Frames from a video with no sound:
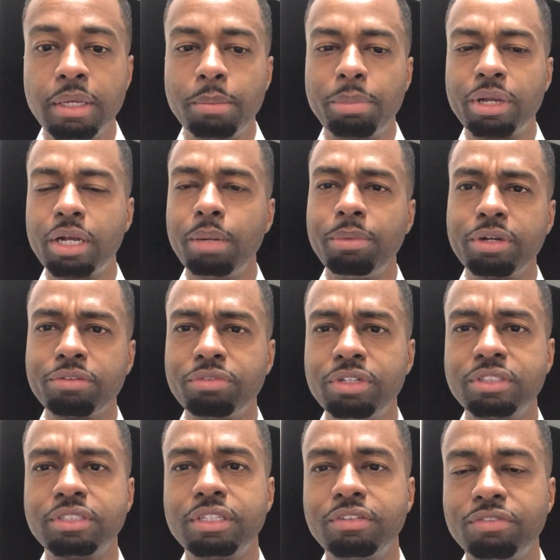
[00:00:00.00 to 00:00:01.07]
becoming a real
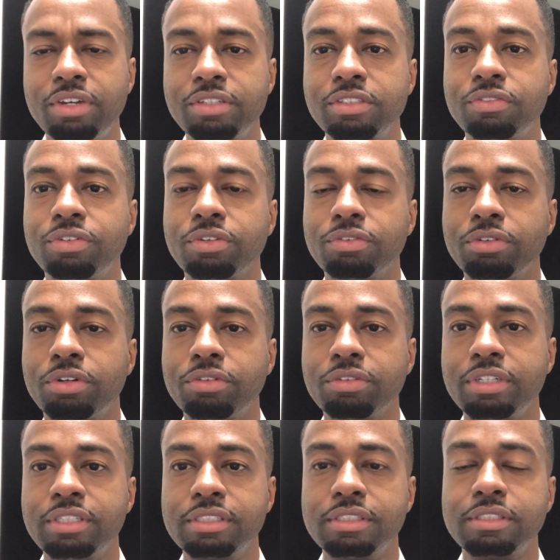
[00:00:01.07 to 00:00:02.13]
estate investor for the wrong
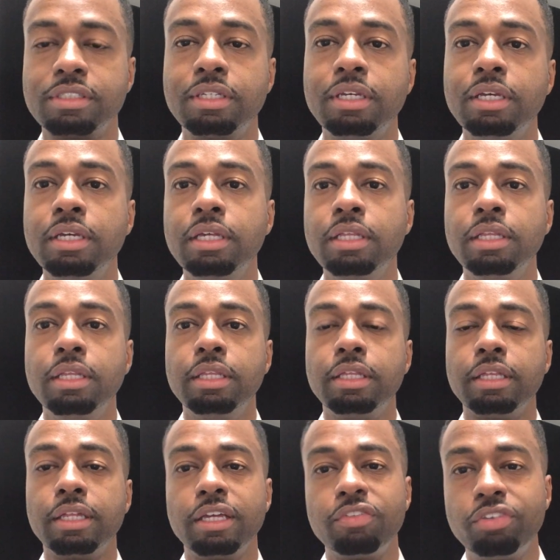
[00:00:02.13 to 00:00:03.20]
reasons.
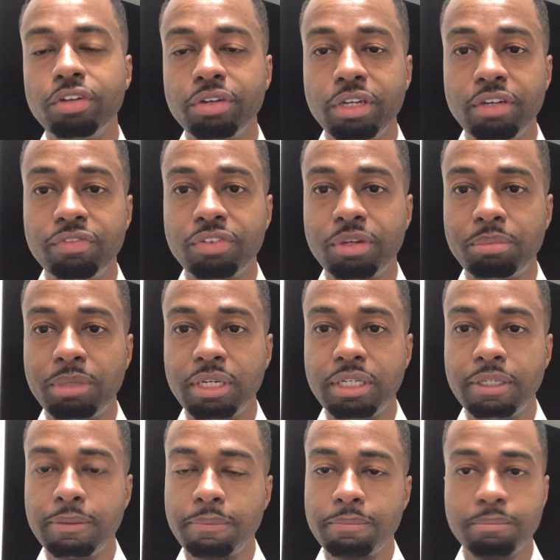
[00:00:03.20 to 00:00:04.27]
If you're in it for the
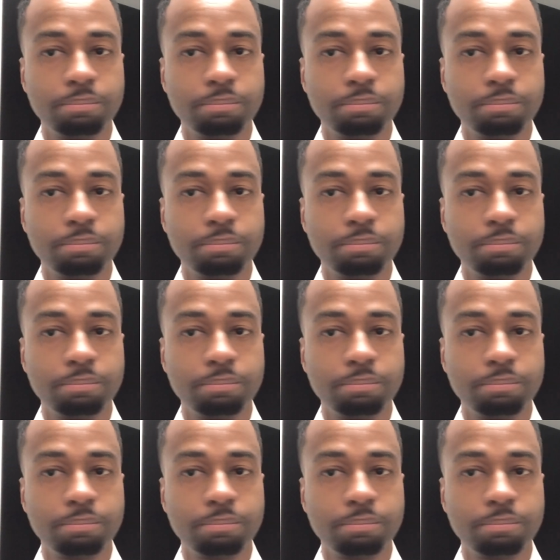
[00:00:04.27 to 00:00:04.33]
money,